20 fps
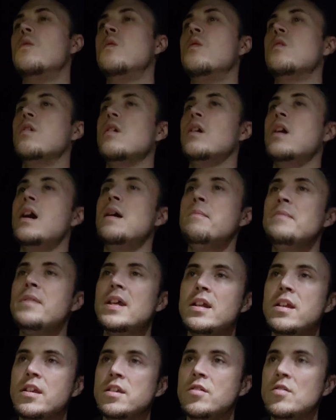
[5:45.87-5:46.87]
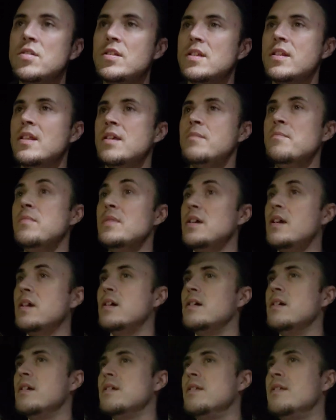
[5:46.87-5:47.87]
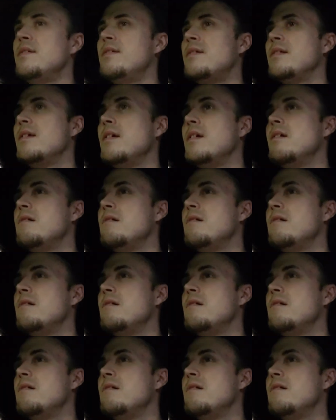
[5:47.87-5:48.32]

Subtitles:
or I'm getting used to them, because